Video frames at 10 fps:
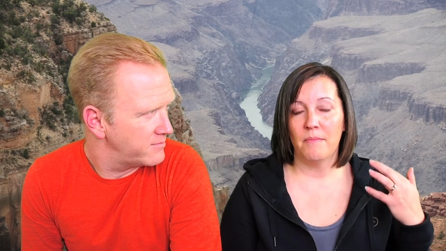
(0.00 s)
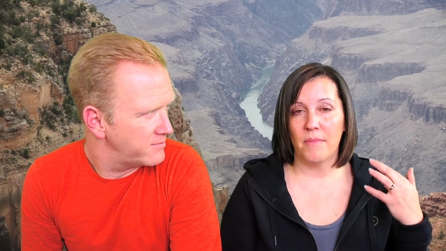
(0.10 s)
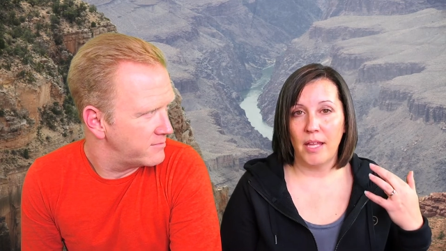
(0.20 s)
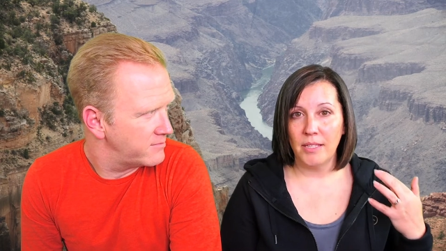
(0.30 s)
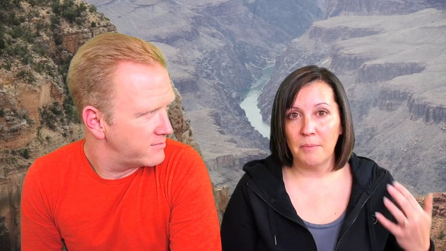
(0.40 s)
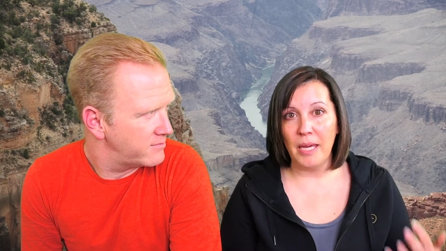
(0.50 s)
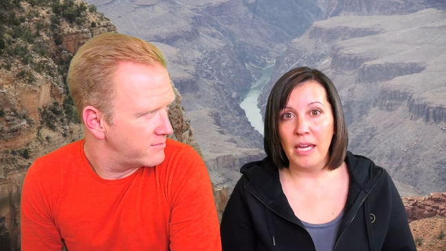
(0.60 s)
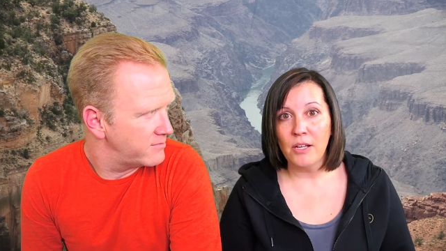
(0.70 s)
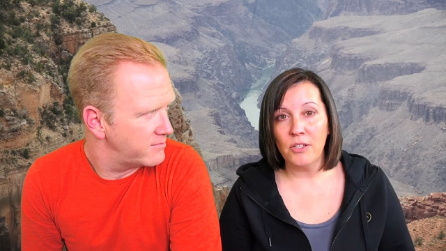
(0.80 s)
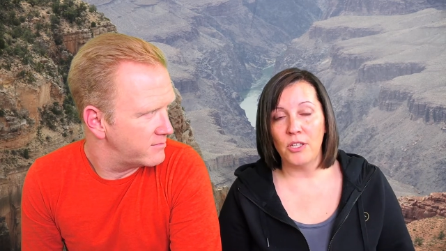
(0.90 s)
Speaker 1: Let them
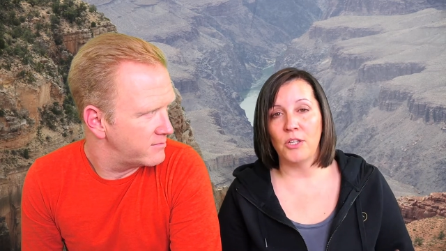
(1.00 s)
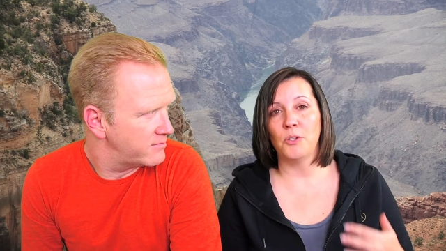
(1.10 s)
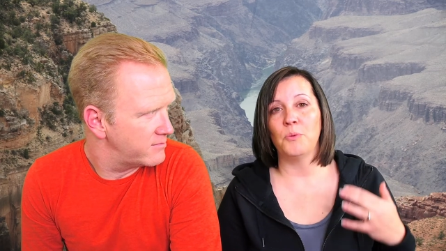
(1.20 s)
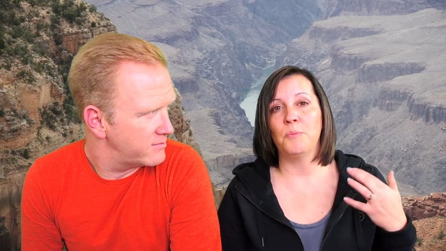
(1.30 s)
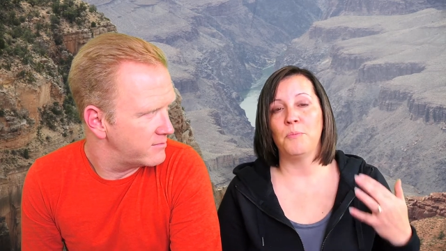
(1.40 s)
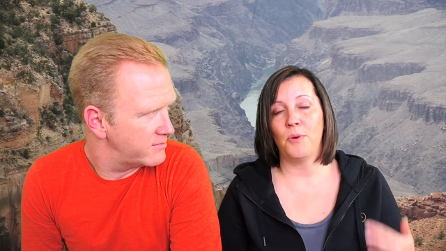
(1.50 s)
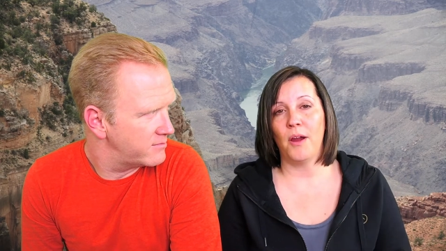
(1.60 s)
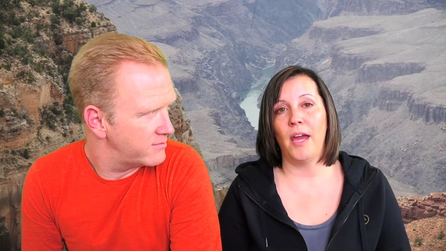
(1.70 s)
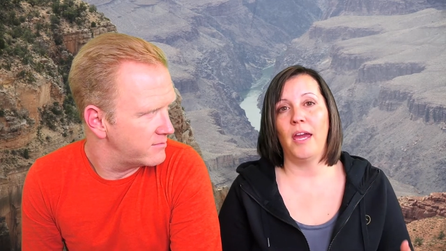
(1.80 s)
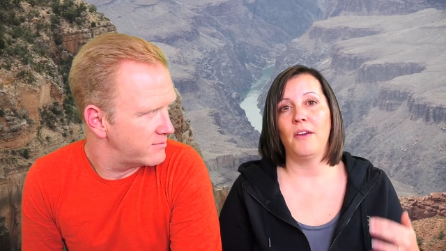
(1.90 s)
hear you
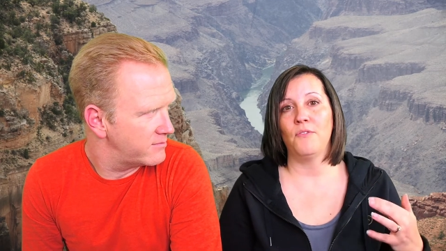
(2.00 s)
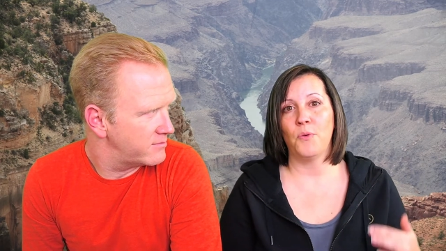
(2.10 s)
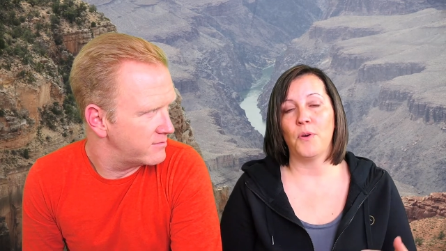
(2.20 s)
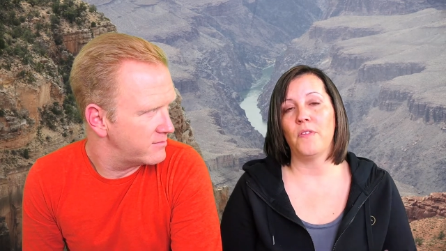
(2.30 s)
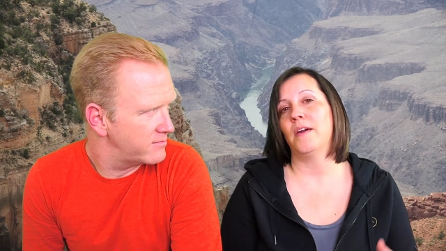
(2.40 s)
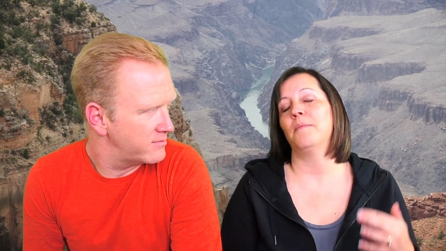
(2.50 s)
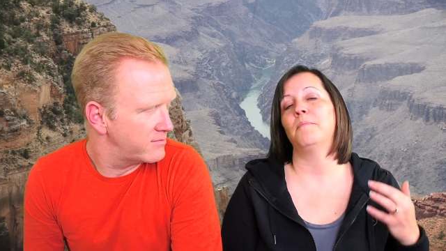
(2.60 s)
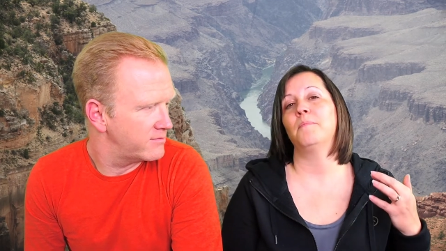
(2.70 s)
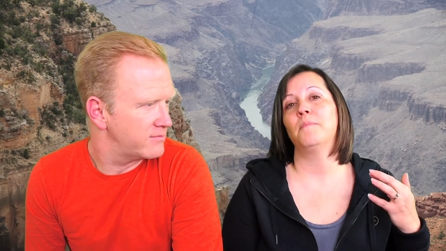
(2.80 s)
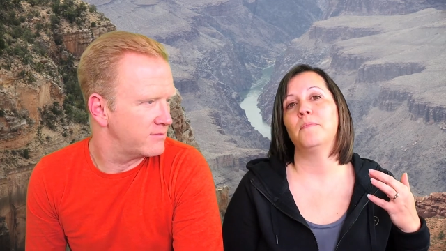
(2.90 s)
pray for
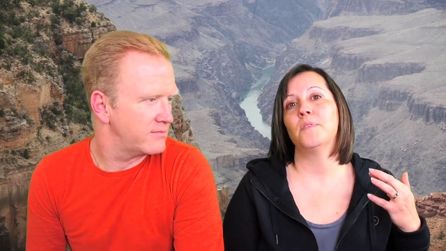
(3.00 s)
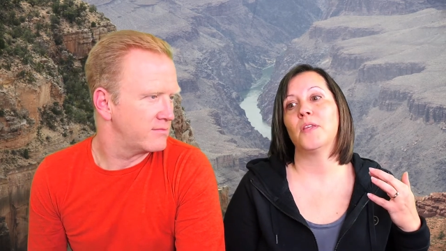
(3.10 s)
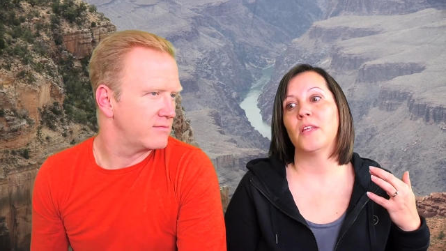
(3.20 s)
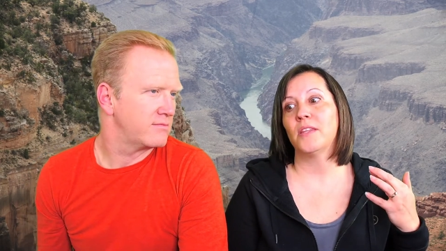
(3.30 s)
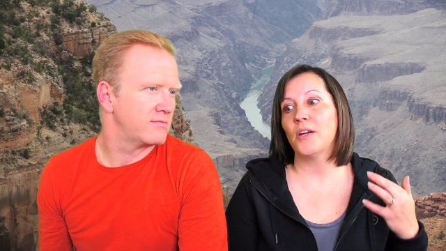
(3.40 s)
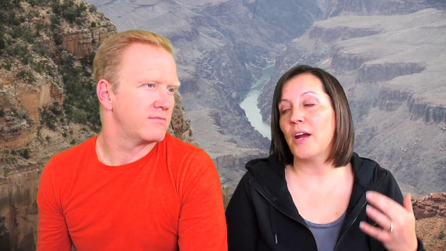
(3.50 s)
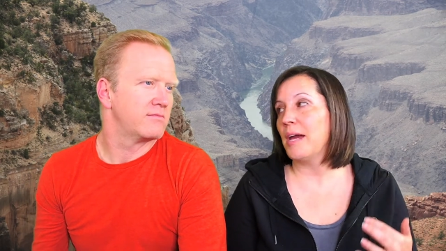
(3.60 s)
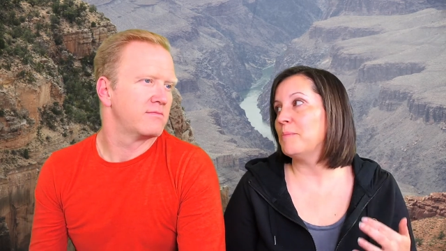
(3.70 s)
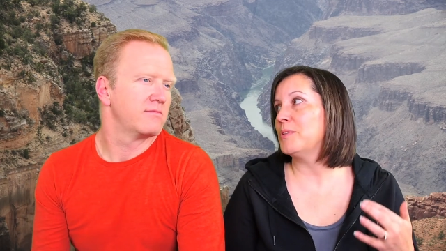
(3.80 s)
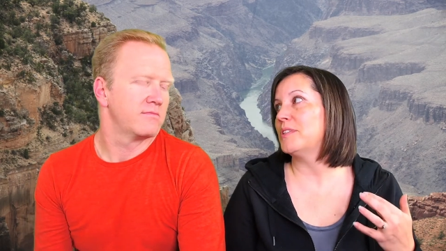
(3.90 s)
them so that they're
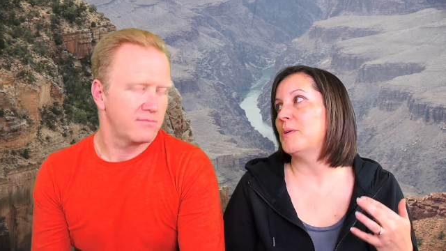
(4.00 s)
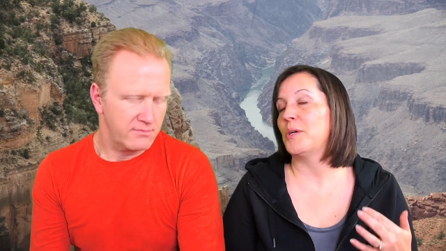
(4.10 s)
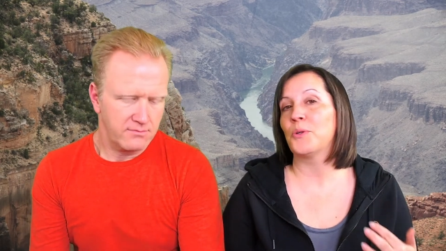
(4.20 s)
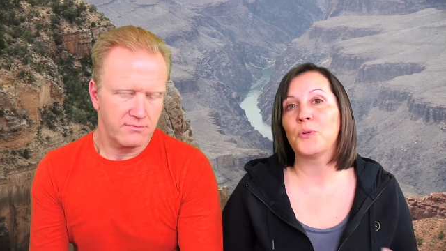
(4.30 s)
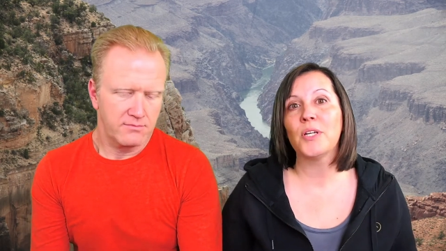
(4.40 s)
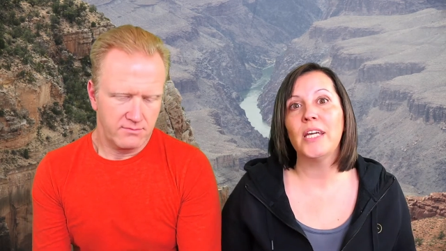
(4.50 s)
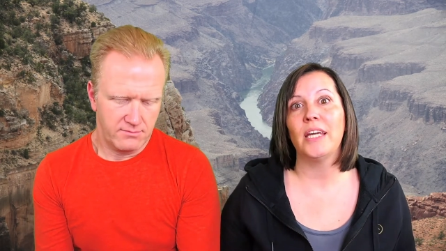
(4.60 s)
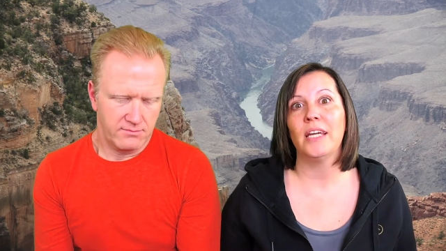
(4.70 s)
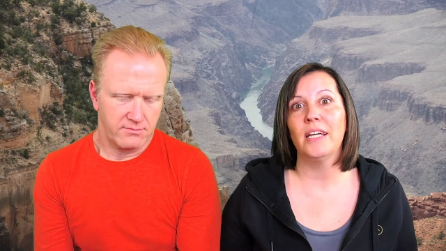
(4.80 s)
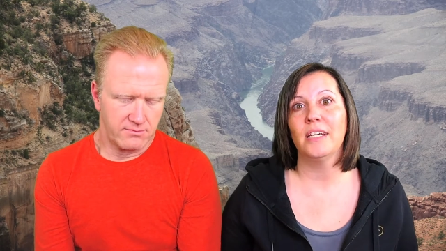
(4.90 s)
able to
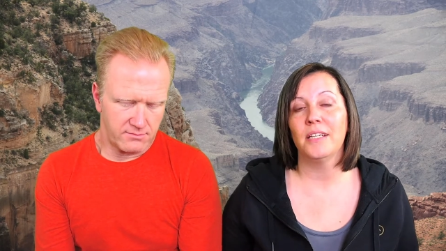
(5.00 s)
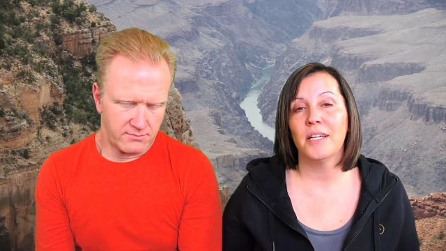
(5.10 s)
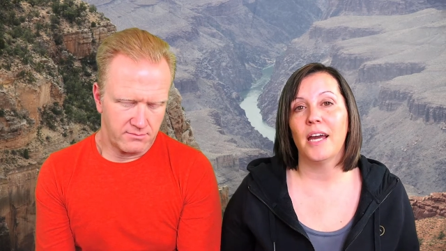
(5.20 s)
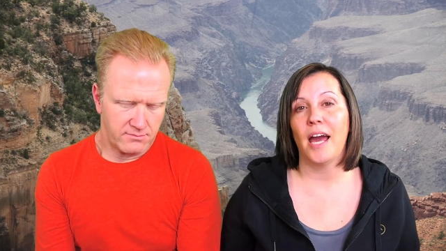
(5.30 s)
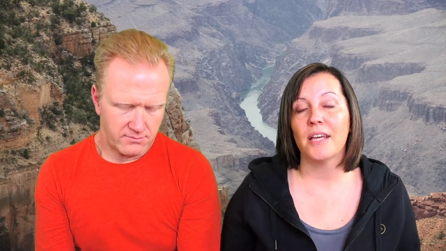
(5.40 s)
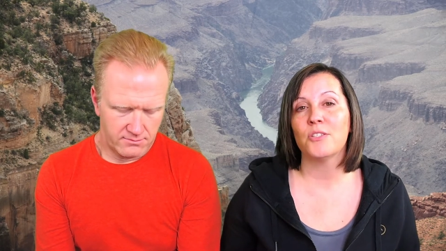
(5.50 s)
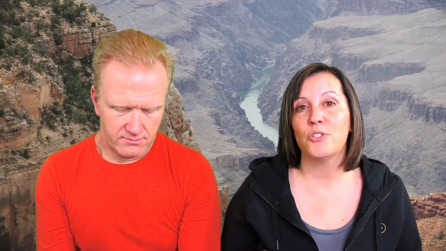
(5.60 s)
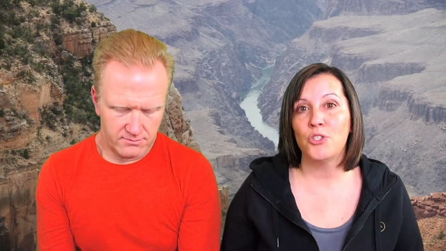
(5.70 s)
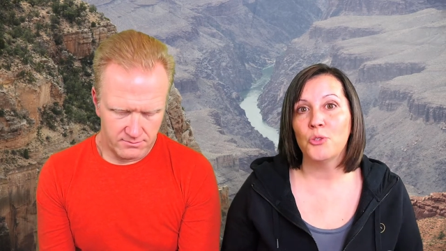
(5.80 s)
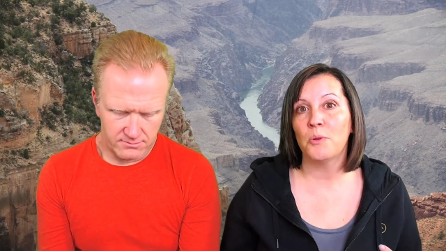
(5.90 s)
agree mm-hmm. as
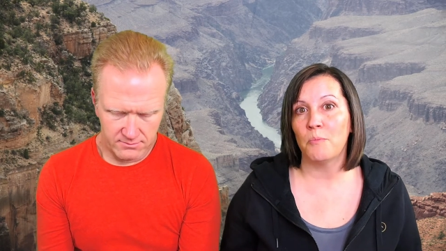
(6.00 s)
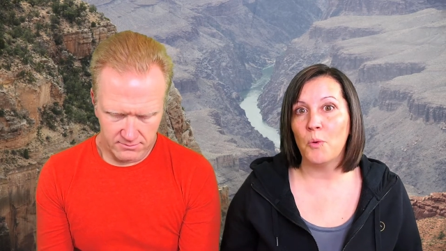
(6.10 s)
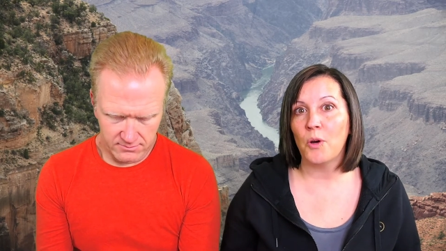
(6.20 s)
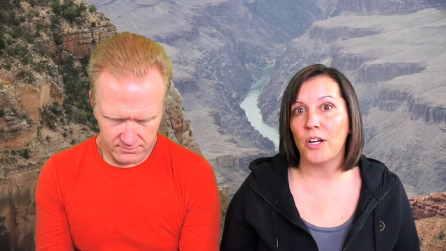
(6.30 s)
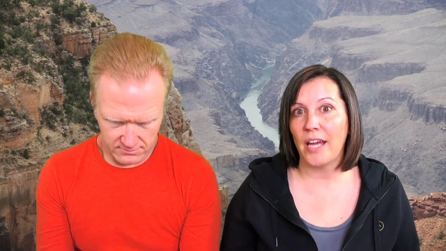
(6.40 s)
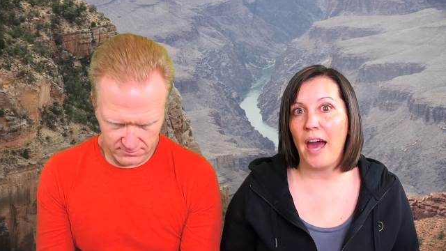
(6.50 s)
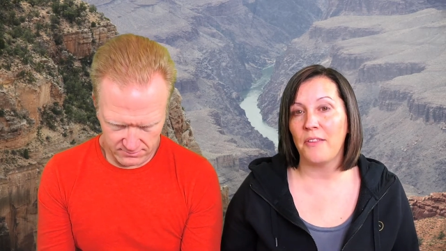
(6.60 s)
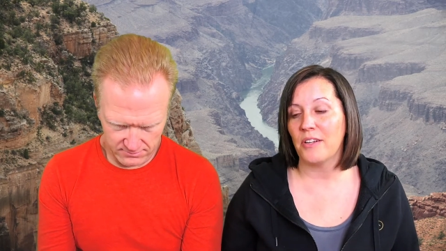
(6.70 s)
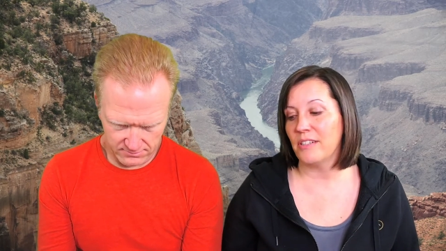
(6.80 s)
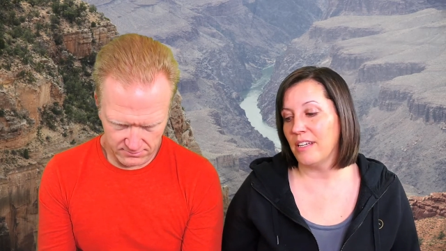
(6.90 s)
two or more
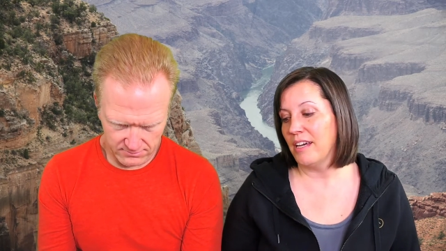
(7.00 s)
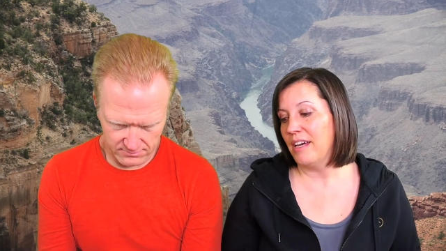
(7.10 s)
gathered